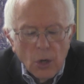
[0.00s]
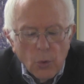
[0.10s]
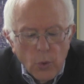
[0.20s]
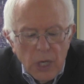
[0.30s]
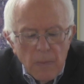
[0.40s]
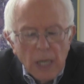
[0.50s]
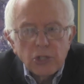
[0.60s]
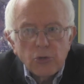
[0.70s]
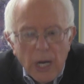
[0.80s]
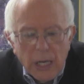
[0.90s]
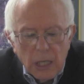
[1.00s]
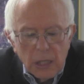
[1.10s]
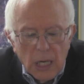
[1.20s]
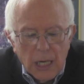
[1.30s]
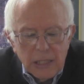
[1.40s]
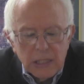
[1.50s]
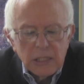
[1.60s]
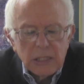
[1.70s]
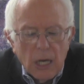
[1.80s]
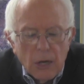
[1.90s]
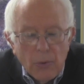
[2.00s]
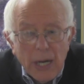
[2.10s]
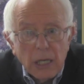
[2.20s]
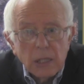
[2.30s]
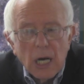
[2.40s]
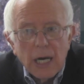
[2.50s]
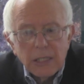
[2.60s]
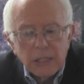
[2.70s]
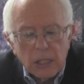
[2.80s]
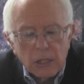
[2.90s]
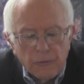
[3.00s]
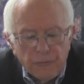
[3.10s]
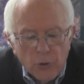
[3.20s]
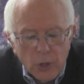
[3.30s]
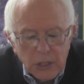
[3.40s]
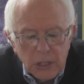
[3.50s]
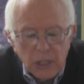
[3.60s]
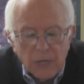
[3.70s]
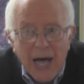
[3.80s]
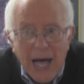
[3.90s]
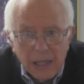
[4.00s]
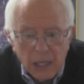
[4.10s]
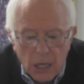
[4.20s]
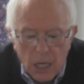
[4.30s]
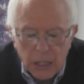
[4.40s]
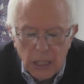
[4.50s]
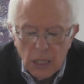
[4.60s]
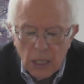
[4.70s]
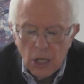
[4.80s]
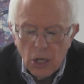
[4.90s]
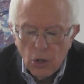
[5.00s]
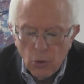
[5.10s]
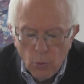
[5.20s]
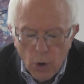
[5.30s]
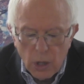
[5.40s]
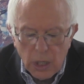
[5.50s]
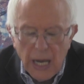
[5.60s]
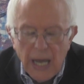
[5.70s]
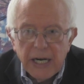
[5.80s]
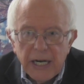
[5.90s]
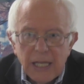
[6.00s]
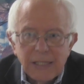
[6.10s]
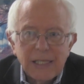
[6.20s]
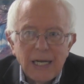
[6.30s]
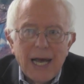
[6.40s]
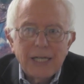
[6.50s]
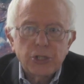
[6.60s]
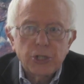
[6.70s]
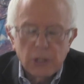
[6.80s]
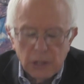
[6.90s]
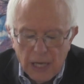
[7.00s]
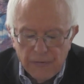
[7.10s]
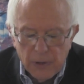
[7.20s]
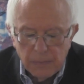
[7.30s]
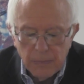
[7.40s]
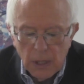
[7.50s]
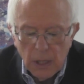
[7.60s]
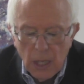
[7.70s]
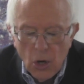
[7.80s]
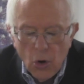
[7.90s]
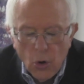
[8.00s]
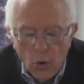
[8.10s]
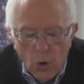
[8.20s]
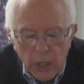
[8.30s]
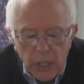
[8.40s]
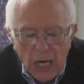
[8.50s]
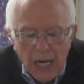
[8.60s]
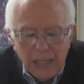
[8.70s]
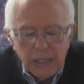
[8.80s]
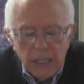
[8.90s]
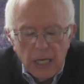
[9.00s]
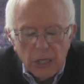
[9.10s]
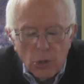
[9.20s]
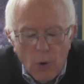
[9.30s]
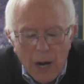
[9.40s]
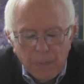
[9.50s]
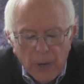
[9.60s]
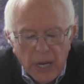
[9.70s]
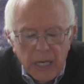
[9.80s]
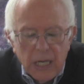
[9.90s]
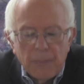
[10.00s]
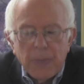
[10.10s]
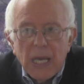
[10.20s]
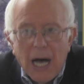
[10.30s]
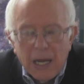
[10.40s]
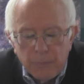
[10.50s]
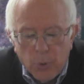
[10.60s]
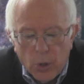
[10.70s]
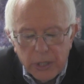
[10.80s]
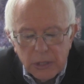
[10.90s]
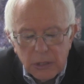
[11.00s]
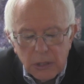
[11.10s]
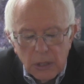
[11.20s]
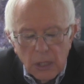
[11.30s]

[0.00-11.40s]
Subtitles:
We must recognize that the forces of oligarchy work at an international level, organizing and cooperating beyond borders.